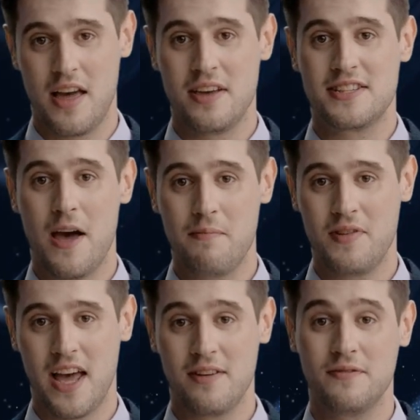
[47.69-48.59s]
Step
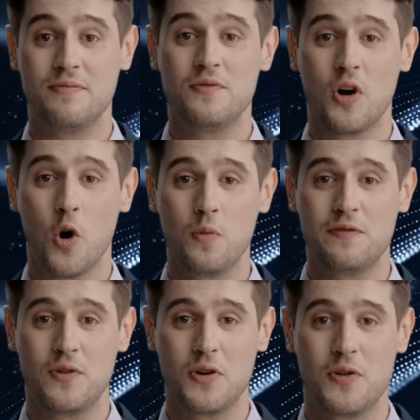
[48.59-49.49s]
5. Open
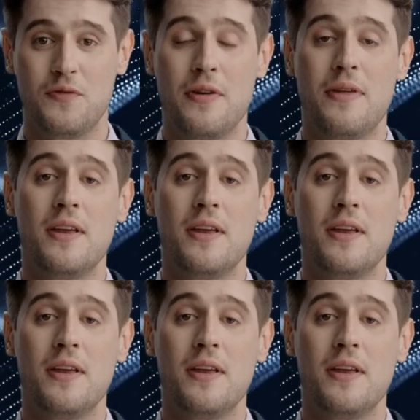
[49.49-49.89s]
Photos.